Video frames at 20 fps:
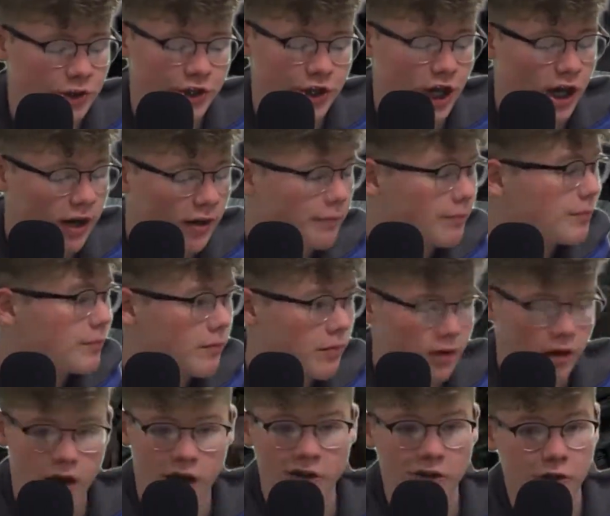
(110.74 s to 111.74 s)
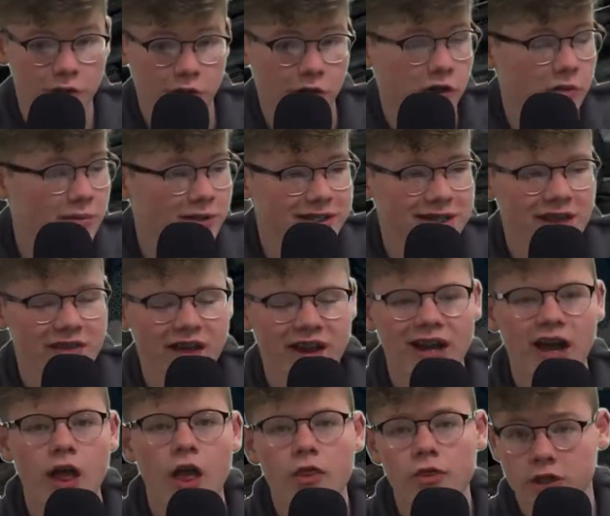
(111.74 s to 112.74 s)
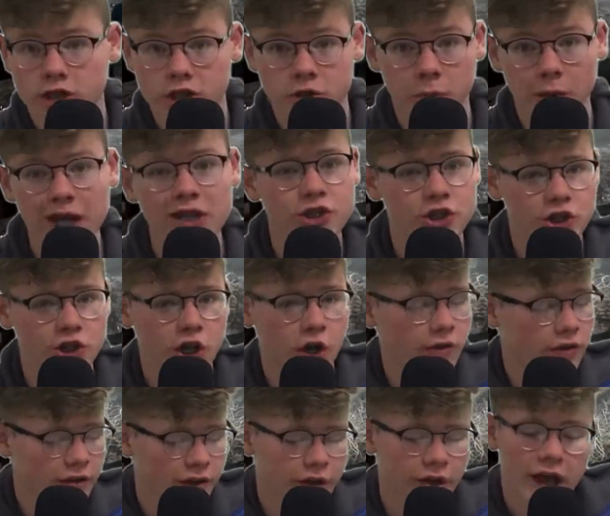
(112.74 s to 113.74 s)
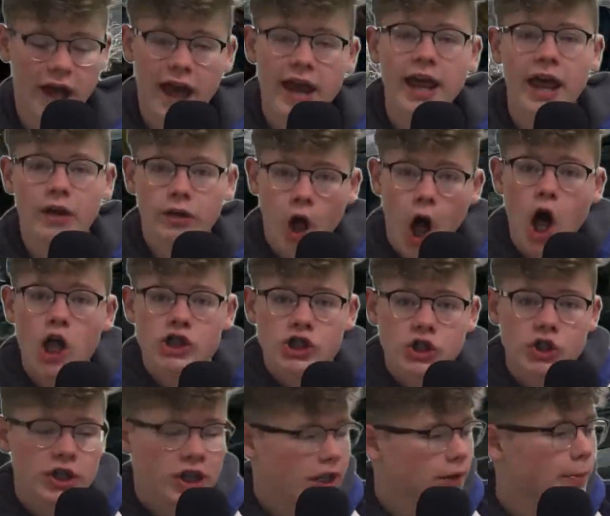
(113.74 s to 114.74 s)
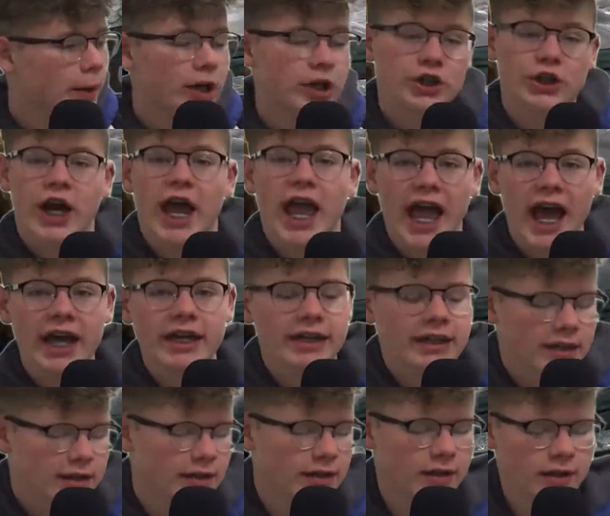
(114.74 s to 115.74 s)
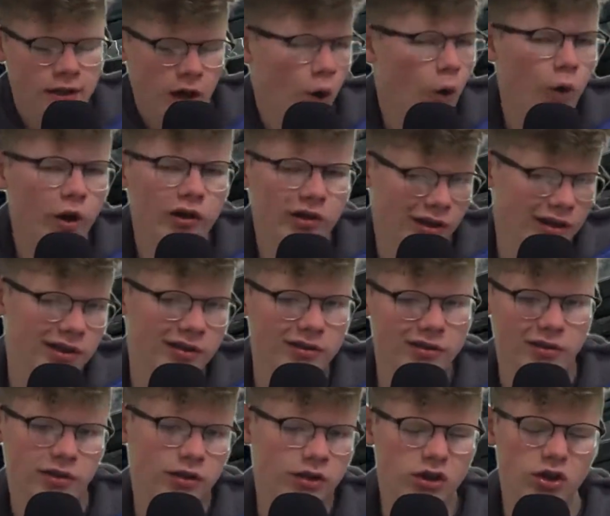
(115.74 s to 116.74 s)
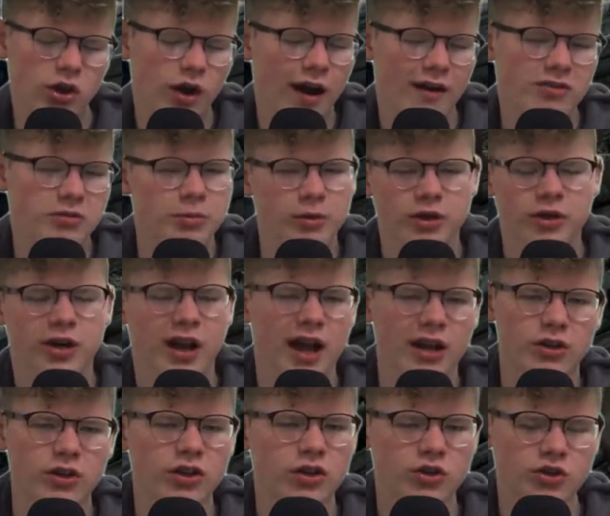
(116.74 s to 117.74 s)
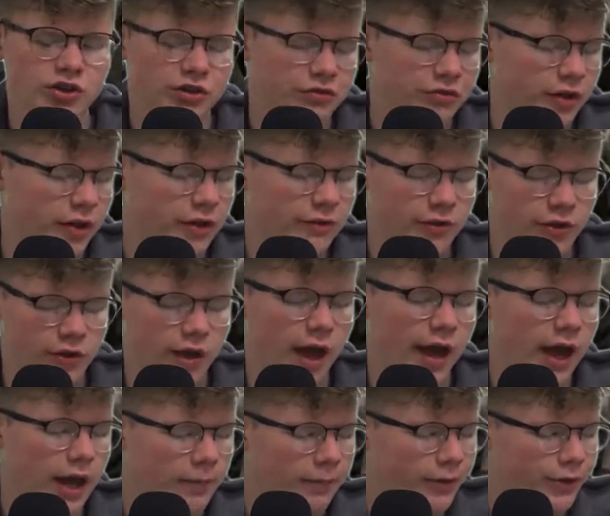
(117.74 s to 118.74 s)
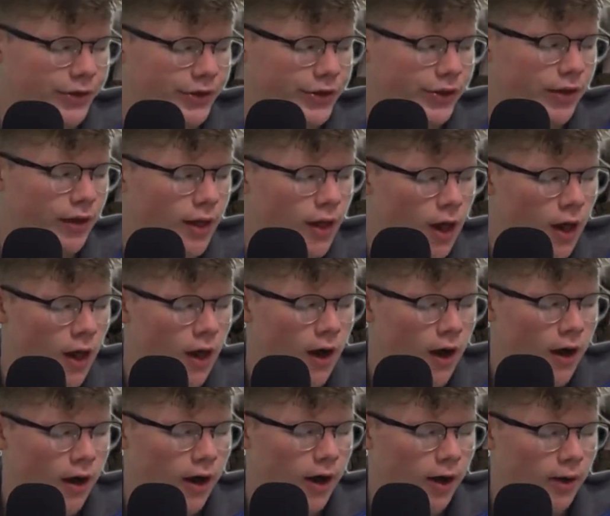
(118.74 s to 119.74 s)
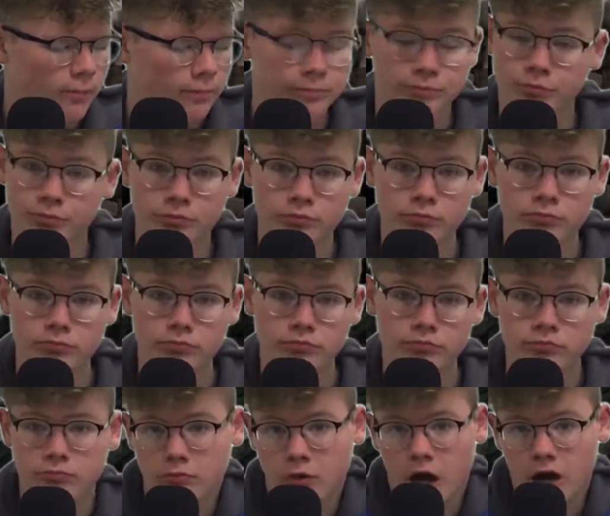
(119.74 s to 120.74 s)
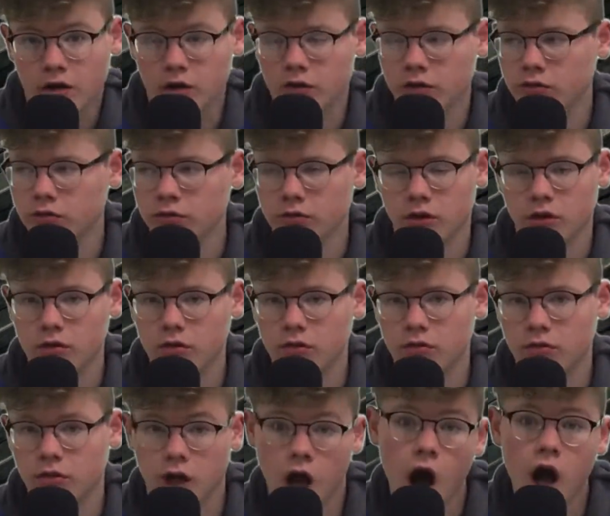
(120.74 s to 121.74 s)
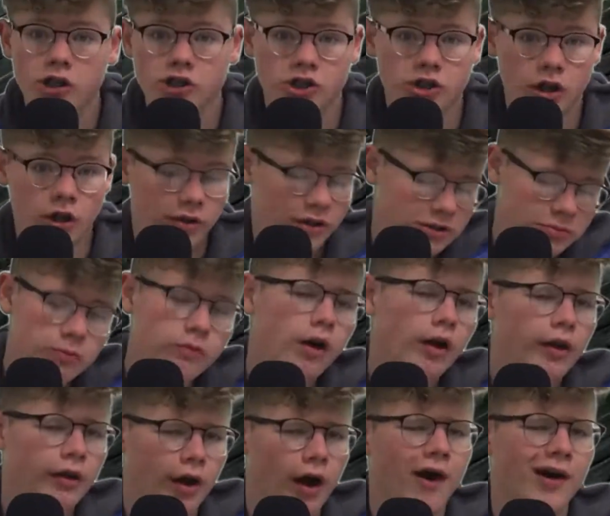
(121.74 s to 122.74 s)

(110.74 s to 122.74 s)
which I don't know if you heard me say that. The Switch, you know, the little handheld console that you put in your hand, you don't have to put in your hand. You can use your feet if you're that kind of person. I don't know. The cost, though. Let's move on to the